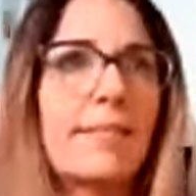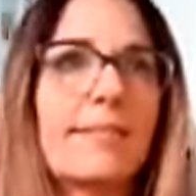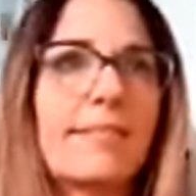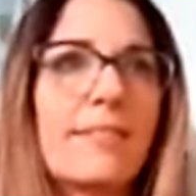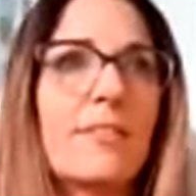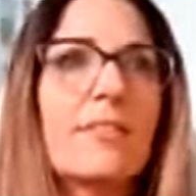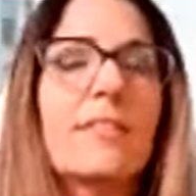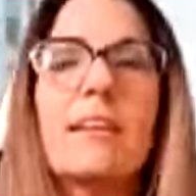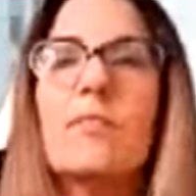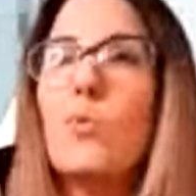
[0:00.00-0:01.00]
You know,
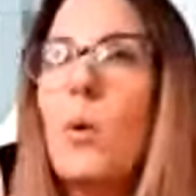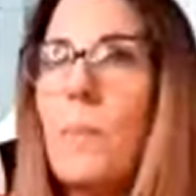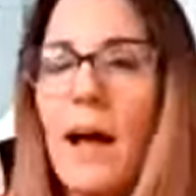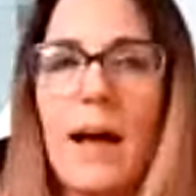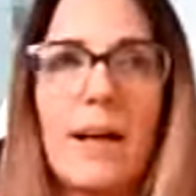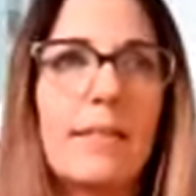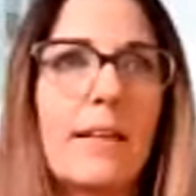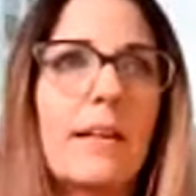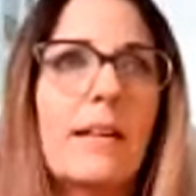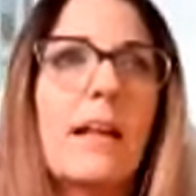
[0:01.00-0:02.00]
this will pass,
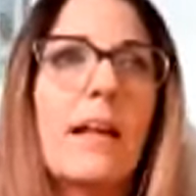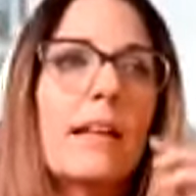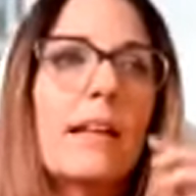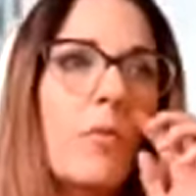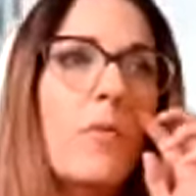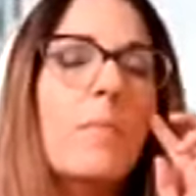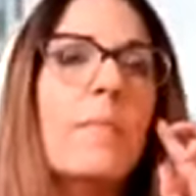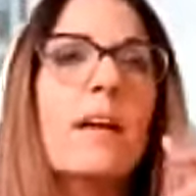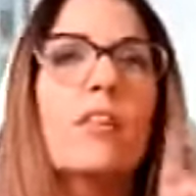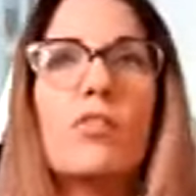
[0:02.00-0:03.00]
and that will
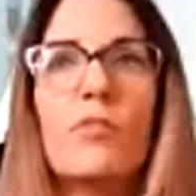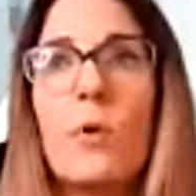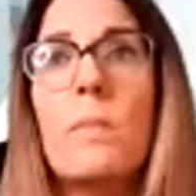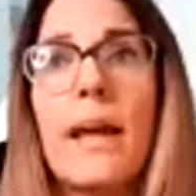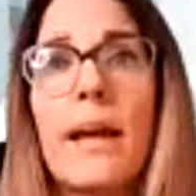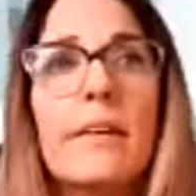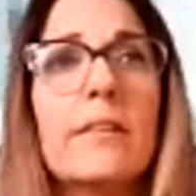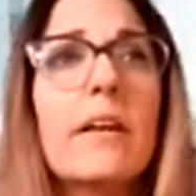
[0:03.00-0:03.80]
make us feel better.